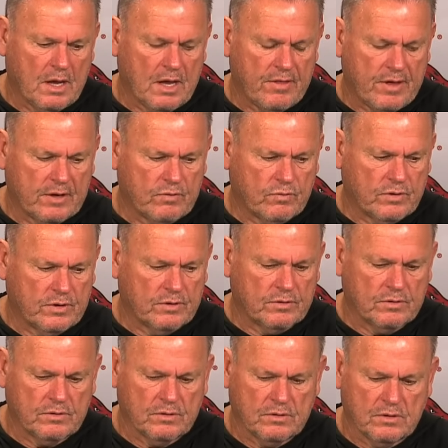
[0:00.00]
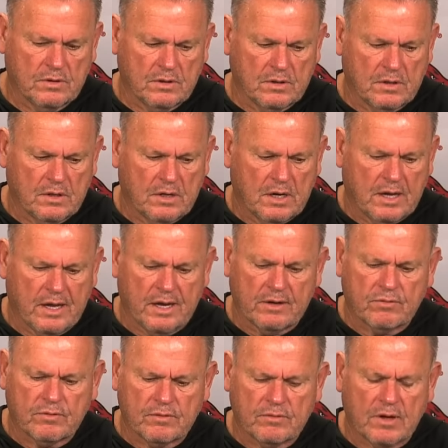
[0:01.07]
I think we're. I
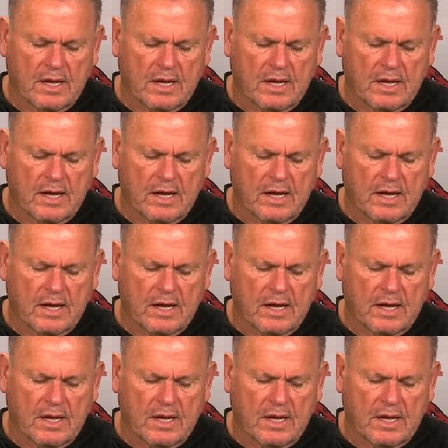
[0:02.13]
think we.